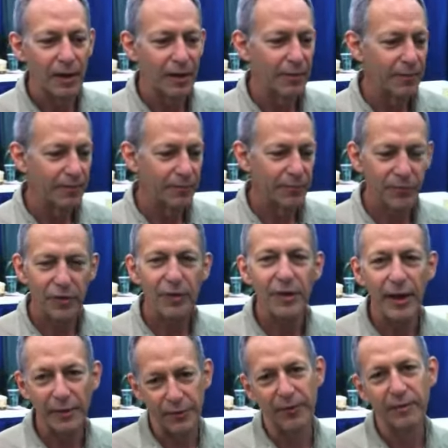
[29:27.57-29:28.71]
um,
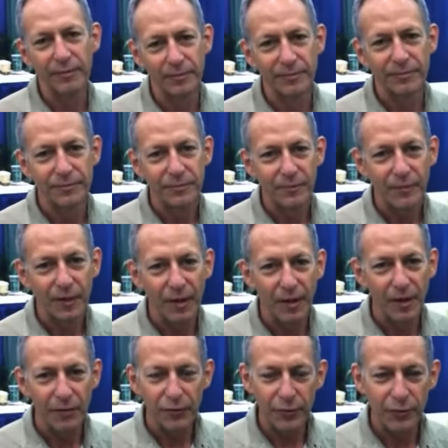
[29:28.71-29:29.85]
together uh,
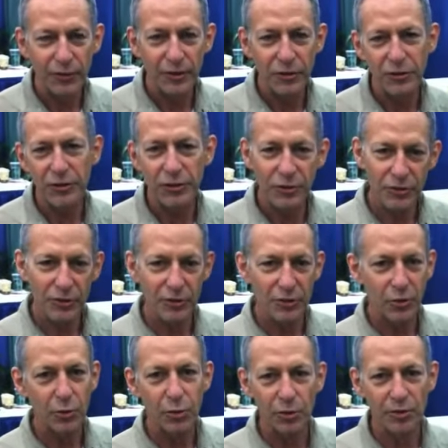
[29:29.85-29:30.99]
for teachers and
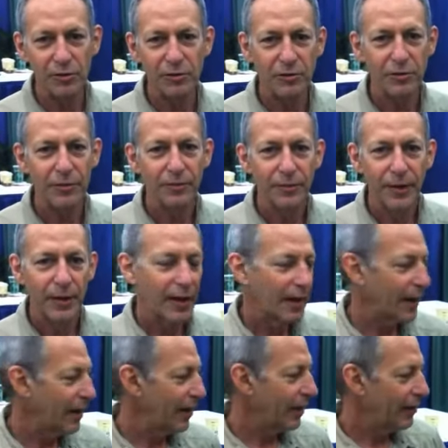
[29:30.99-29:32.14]
schools.
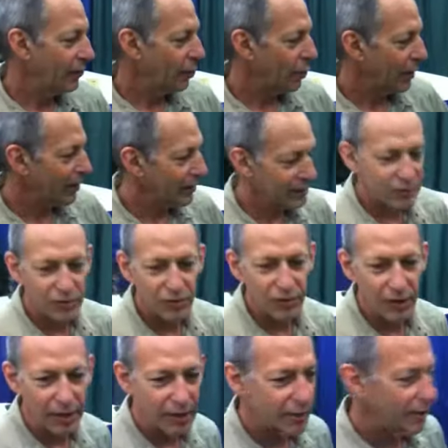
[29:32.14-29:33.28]
And the way it's
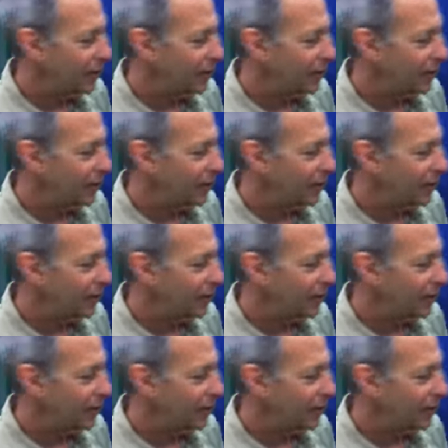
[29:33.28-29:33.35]
done